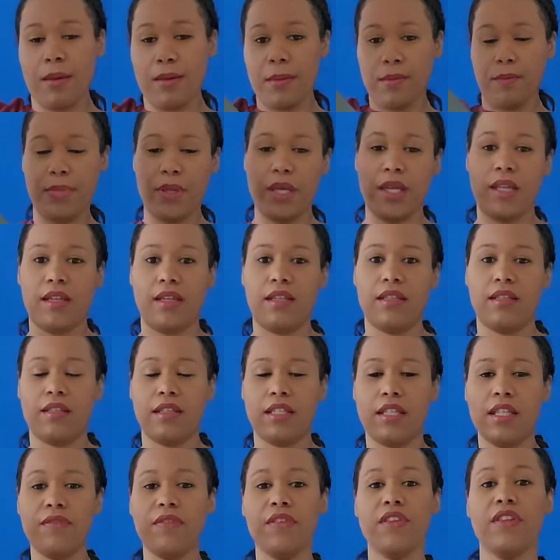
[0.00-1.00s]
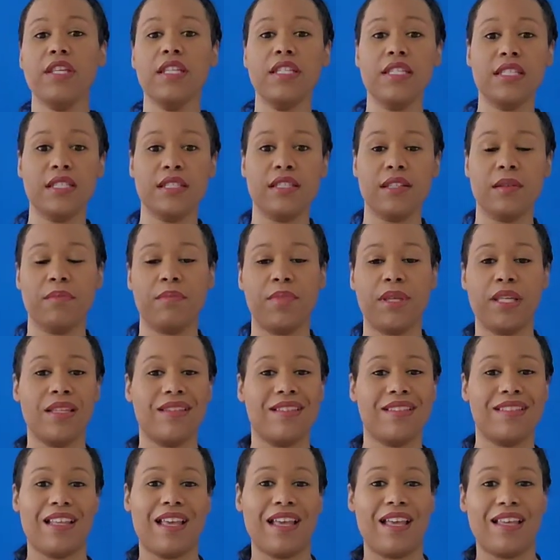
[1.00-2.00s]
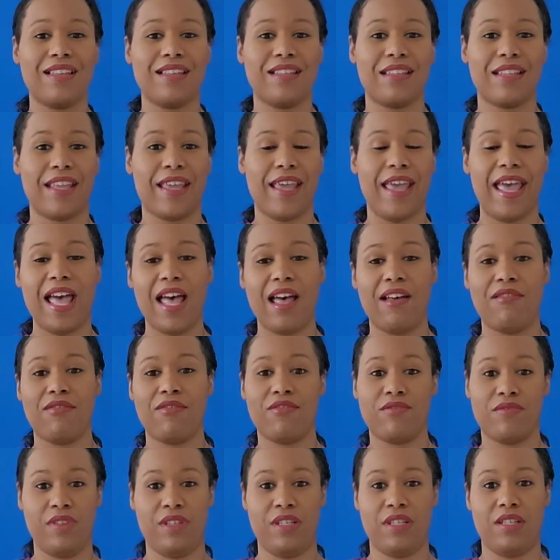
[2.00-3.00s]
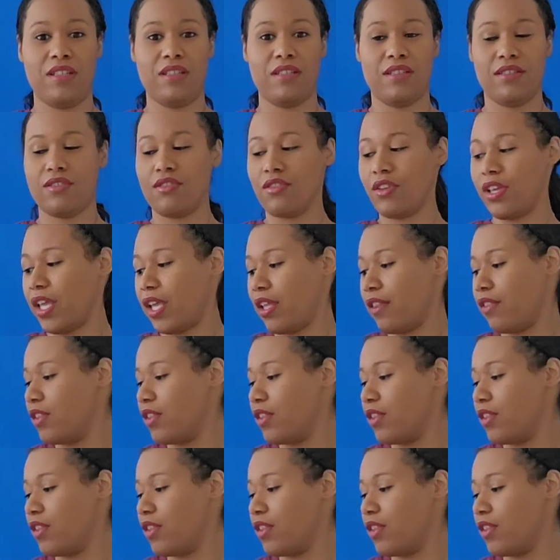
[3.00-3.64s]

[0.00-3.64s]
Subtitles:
But even this isn't the biggest size that they have of these, okay?